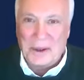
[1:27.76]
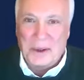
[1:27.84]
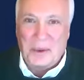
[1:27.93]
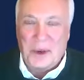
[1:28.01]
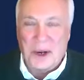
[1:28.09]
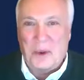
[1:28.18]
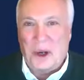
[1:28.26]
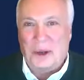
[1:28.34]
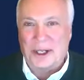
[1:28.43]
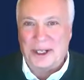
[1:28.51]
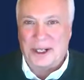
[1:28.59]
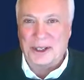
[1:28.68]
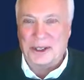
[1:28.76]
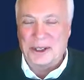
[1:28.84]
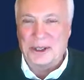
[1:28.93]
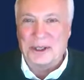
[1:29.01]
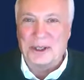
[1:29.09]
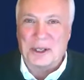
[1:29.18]
We want our
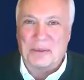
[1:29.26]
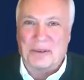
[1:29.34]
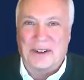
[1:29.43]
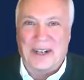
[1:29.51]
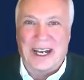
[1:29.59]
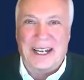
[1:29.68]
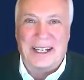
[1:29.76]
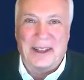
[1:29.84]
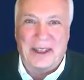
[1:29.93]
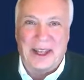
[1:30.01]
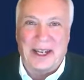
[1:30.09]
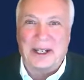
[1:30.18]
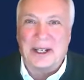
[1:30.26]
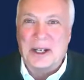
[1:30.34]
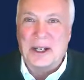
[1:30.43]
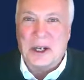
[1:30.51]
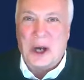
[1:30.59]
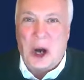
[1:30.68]
students to provide their
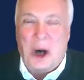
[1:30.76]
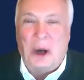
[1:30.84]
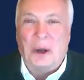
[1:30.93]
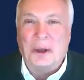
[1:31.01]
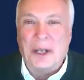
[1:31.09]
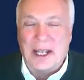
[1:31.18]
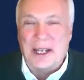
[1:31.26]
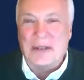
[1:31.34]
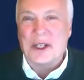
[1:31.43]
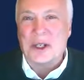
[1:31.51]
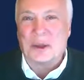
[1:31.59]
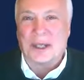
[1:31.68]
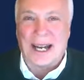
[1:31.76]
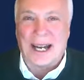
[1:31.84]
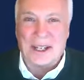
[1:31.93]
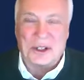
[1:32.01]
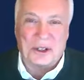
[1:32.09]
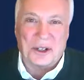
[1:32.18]
own
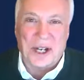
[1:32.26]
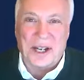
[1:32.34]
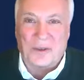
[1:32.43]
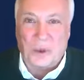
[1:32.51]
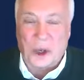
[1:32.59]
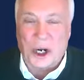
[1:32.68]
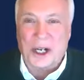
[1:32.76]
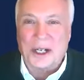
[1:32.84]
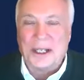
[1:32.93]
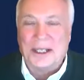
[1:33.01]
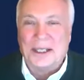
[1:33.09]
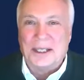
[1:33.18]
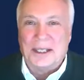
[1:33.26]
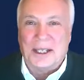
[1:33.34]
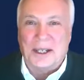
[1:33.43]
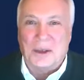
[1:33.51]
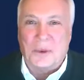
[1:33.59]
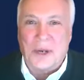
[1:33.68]
individualized creative work,
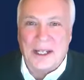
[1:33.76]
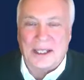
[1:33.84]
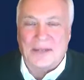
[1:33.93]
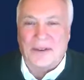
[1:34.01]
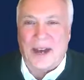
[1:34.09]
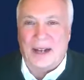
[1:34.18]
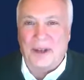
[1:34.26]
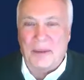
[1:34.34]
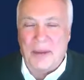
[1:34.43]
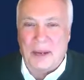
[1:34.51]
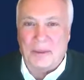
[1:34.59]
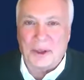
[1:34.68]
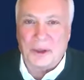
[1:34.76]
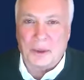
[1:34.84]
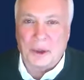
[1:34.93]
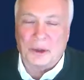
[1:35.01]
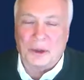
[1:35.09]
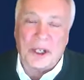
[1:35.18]
and we as faculty members
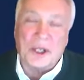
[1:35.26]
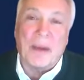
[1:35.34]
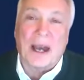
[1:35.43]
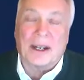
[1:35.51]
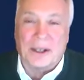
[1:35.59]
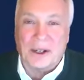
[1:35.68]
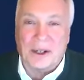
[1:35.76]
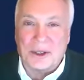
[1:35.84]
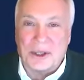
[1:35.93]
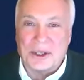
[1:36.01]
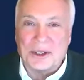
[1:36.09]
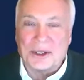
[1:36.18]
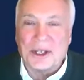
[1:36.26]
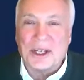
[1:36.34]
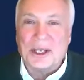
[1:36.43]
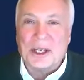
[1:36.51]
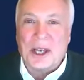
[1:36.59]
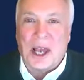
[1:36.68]
will respect our students
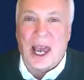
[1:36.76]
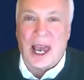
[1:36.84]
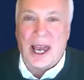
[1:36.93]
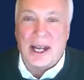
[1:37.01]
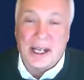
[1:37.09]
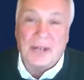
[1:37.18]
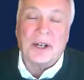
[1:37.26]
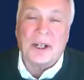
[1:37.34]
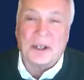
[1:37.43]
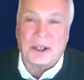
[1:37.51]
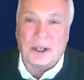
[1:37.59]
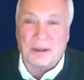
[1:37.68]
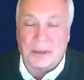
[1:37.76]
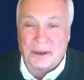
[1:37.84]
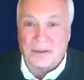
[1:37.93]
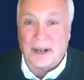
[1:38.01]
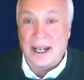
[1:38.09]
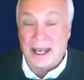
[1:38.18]
and in return
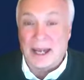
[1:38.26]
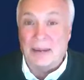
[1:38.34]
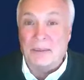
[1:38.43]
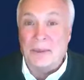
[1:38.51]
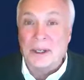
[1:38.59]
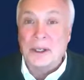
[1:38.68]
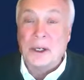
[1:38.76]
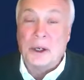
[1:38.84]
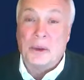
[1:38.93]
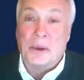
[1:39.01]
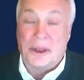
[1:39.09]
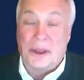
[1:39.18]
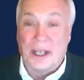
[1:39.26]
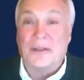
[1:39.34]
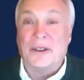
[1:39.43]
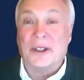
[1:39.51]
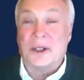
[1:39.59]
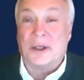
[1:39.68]
provide them with
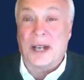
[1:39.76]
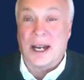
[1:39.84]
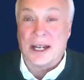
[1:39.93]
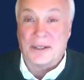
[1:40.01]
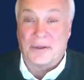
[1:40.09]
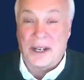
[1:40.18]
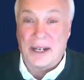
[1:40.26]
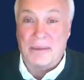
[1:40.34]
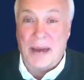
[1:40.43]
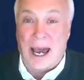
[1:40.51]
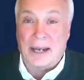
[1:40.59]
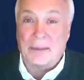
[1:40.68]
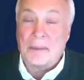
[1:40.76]
individualized feedback